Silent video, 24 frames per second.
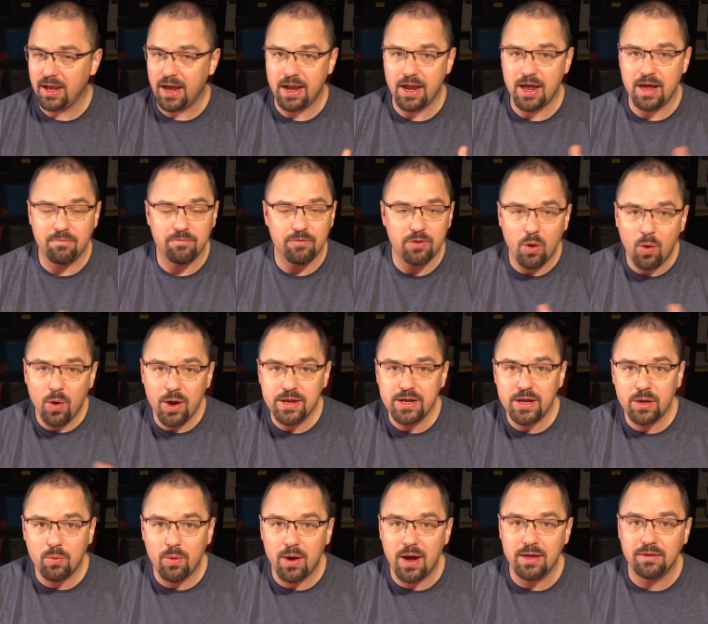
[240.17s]
and I have no idea
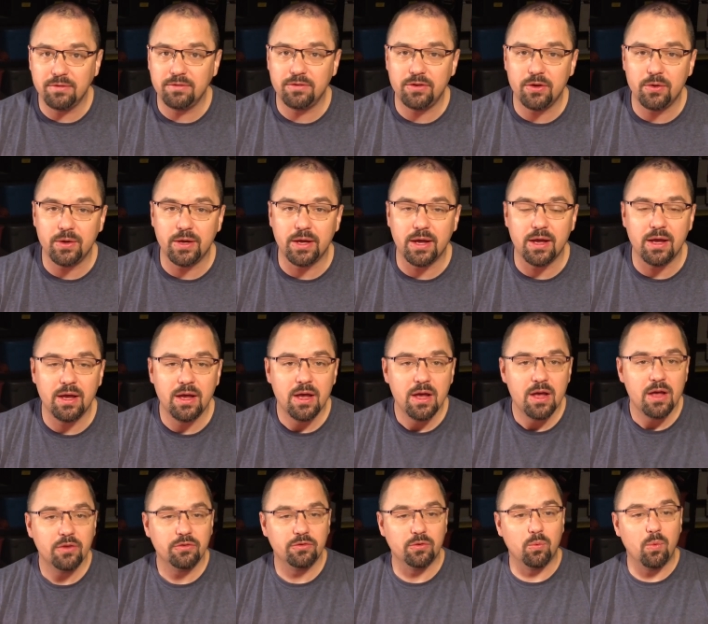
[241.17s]
why it's doing it.
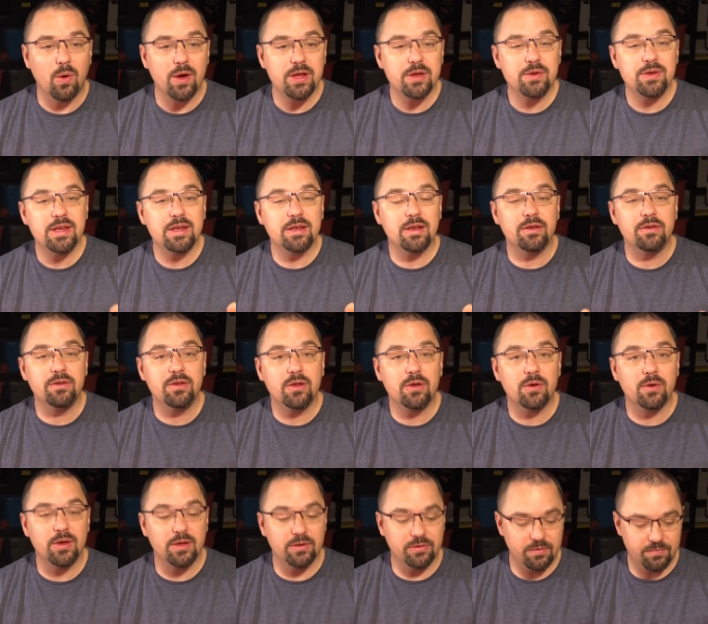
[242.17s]
So what you need to
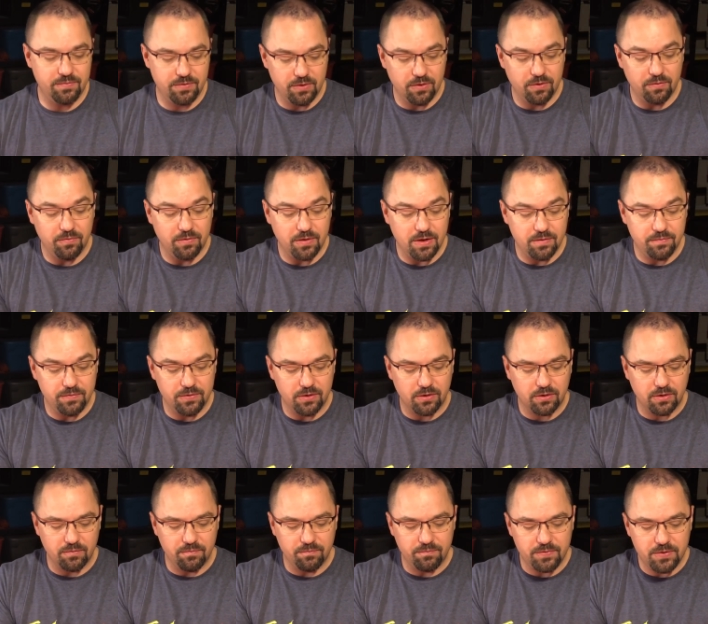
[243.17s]
do is if you're if you're
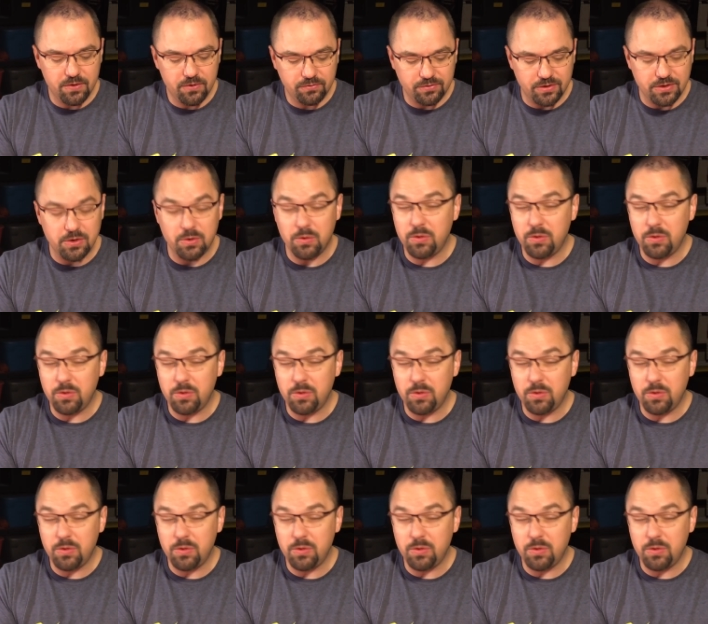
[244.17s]
confused and you